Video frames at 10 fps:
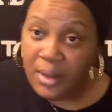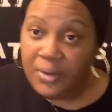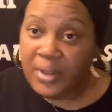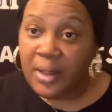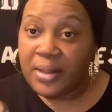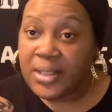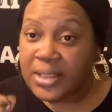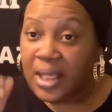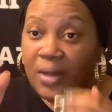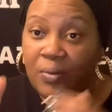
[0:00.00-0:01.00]
There is
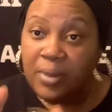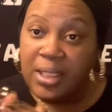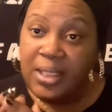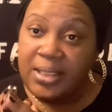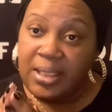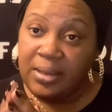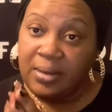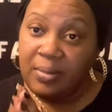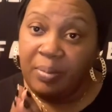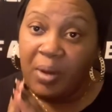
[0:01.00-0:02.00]
a reason,
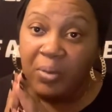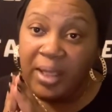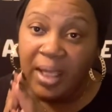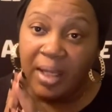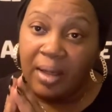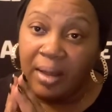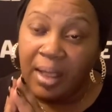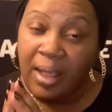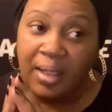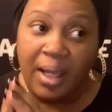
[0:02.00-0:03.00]
but we can
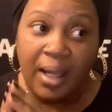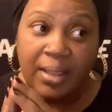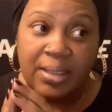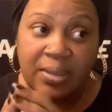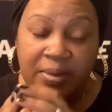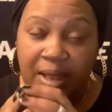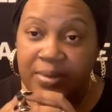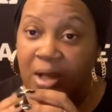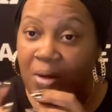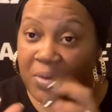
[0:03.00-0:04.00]
cannot sometimes
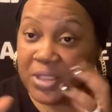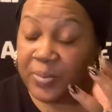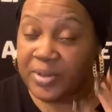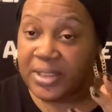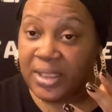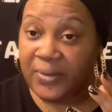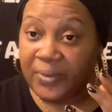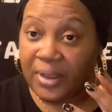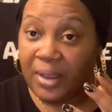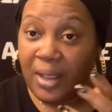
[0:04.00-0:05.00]
always perceive
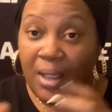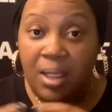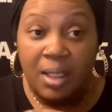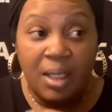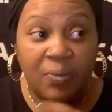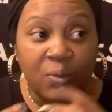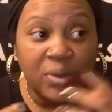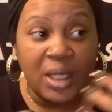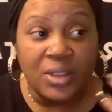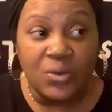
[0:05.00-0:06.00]
it. Even when
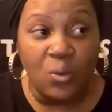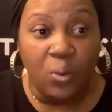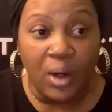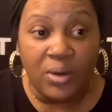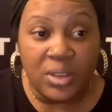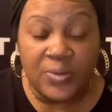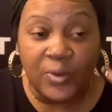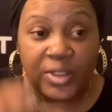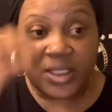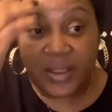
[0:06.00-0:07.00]
I do works for
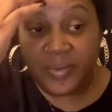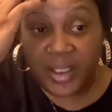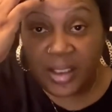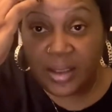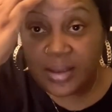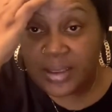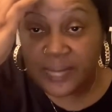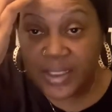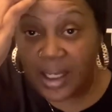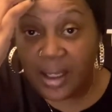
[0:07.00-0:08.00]
something,
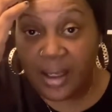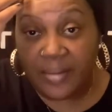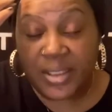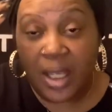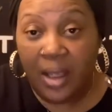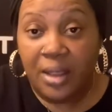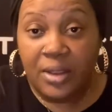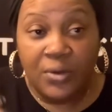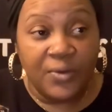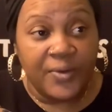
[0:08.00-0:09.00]
sometimes
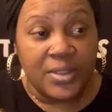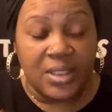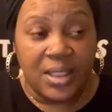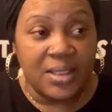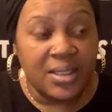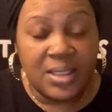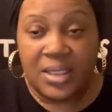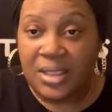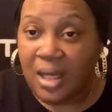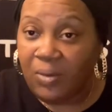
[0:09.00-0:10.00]
universe says this is
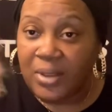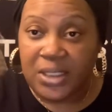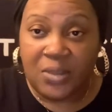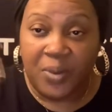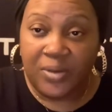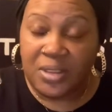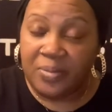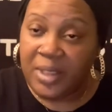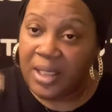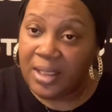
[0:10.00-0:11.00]
not what it's supposed to
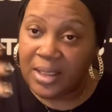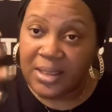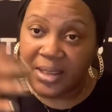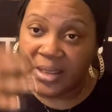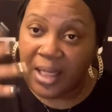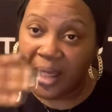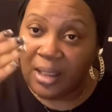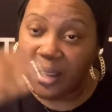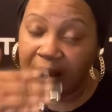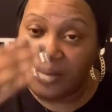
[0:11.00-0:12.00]
be and it does not
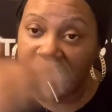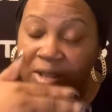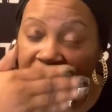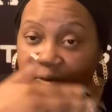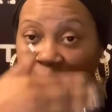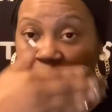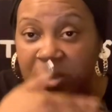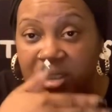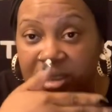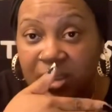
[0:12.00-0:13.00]
come into
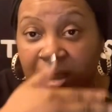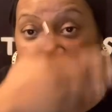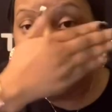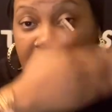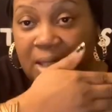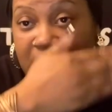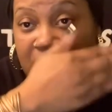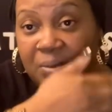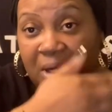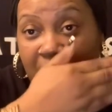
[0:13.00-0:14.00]
fruition. And this is
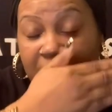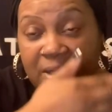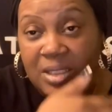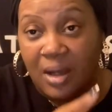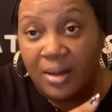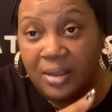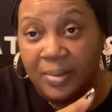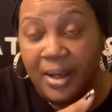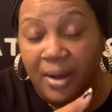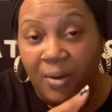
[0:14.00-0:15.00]
what I'll be talking
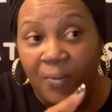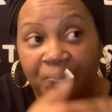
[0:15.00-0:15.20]
about.